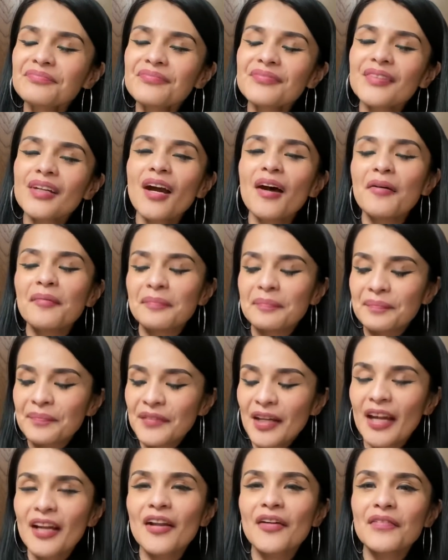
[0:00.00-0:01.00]
Um,
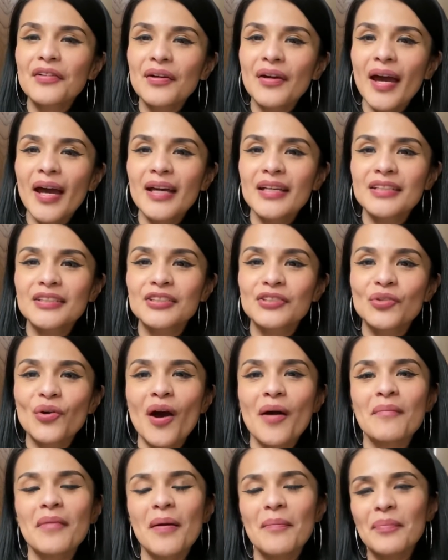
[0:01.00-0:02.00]
I love you guys. To
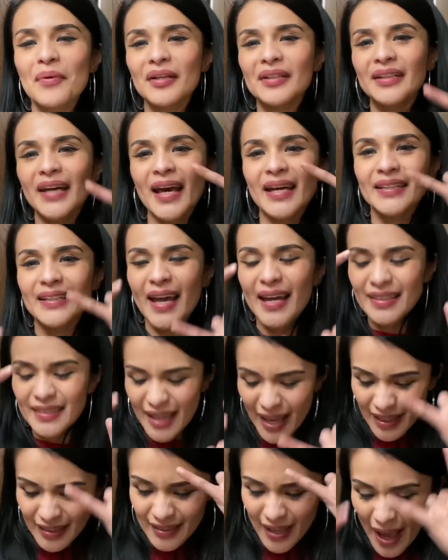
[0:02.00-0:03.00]
all my bird gang, gang,
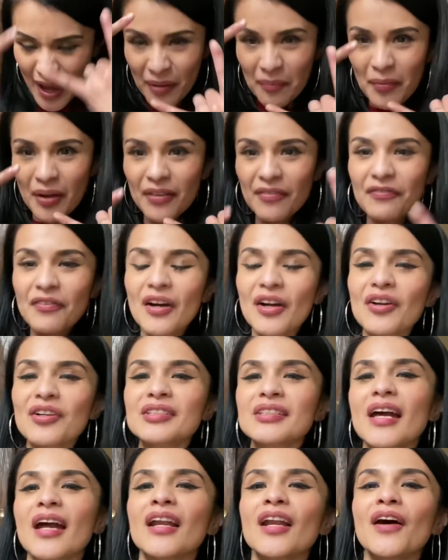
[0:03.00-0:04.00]
gang, gang motherfuckers.
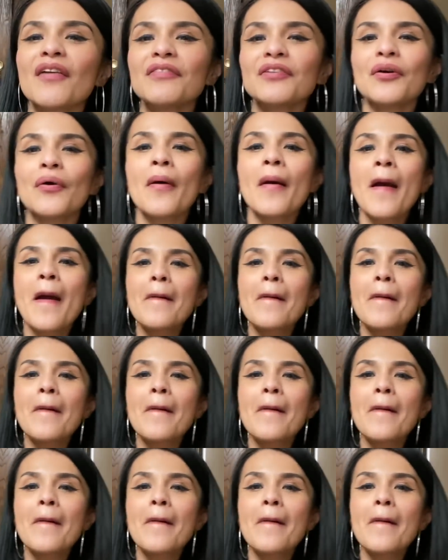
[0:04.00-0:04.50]
I love you.